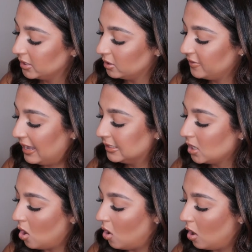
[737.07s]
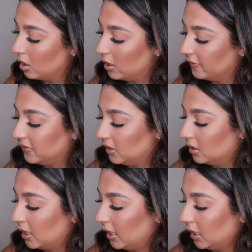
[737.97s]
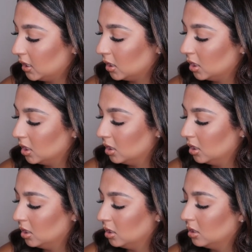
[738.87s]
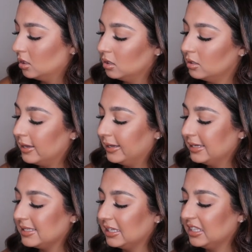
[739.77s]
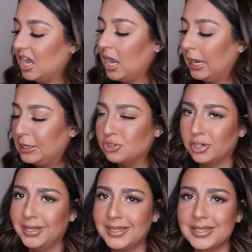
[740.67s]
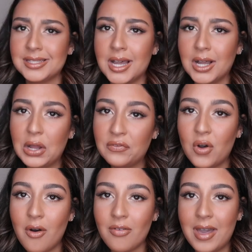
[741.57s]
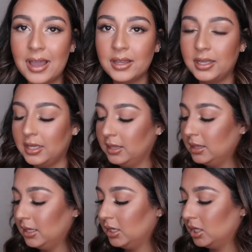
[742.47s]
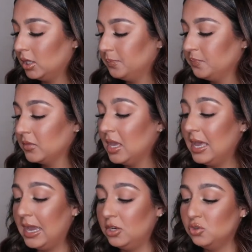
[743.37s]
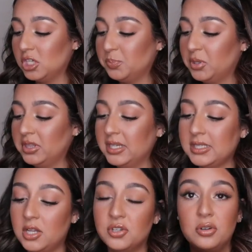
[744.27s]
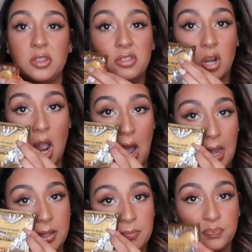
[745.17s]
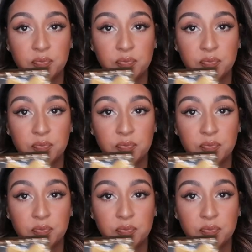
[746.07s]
So that's all of the, like, I guess like the hydrating stuff, all that in there. And you just put this underneath your eye,